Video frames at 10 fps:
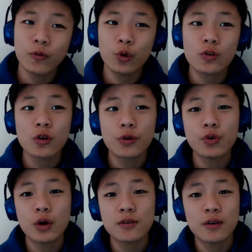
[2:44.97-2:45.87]
all the
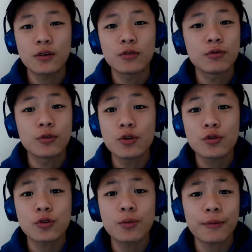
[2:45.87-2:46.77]
softwares I
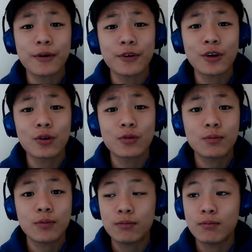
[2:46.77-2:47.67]
use to make my videos.
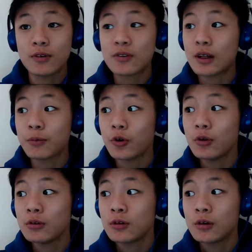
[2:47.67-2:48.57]
Is there any more?